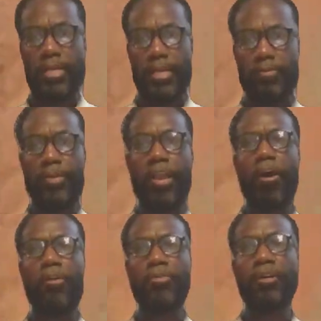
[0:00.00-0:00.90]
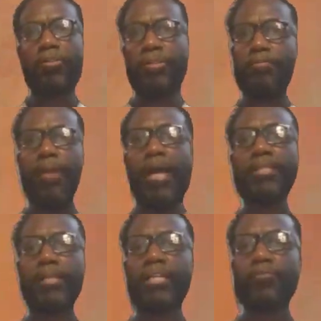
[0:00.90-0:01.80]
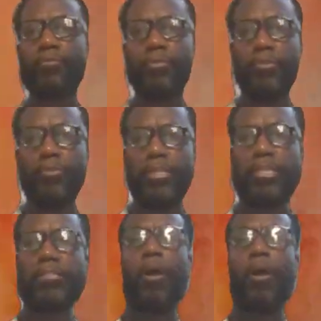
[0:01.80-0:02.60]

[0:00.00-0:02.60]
And we all know that my deliverables is